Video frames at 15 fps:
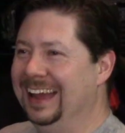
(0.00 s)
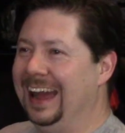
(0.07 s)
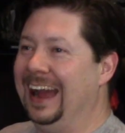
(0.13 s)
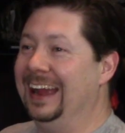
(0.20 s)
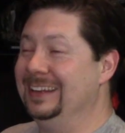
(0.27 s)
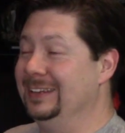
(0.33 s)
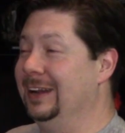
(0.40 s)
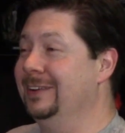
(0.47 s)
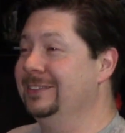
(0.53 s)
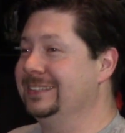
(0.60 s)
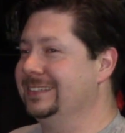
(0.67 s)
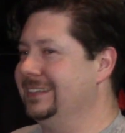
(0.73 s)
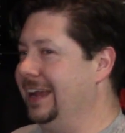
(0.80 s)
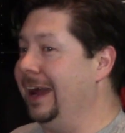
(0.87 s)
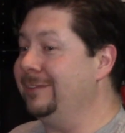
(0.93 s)
I
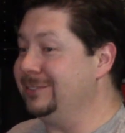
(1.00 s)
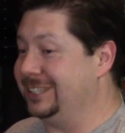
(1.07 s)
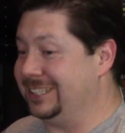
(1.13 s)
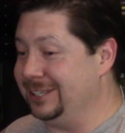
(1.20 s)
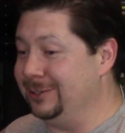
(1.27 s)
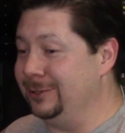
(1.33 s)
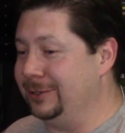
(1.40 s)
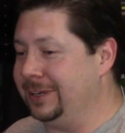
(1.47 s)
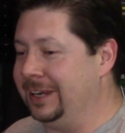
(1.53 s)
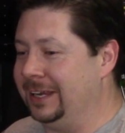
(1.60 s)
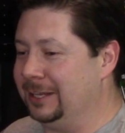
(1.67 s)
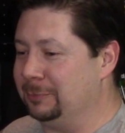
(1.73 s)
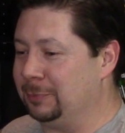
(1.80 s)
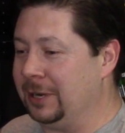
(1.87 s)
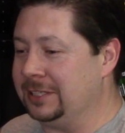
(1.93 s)
was still looking
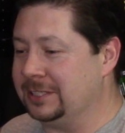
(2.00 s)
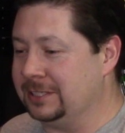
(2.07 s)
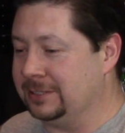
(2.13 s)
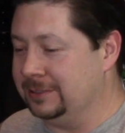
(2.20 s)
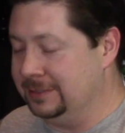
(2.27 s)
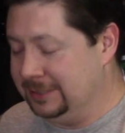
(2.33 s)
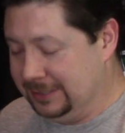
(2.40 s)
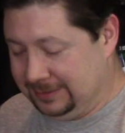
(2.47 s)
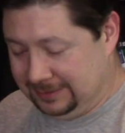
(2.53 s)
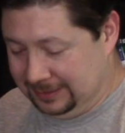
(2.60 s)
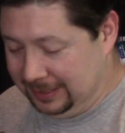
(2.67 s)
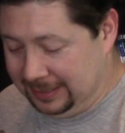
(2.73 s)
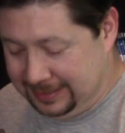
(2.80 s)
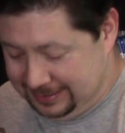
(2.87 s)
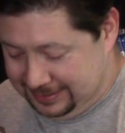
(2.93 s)
at the prices going like,
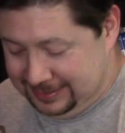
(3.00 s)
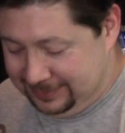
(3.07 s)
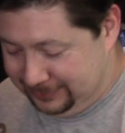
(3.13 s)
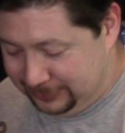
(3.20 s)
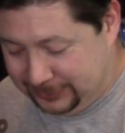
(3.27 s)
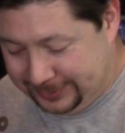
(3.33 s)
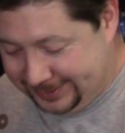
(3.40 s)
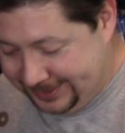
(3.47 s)
I can't afford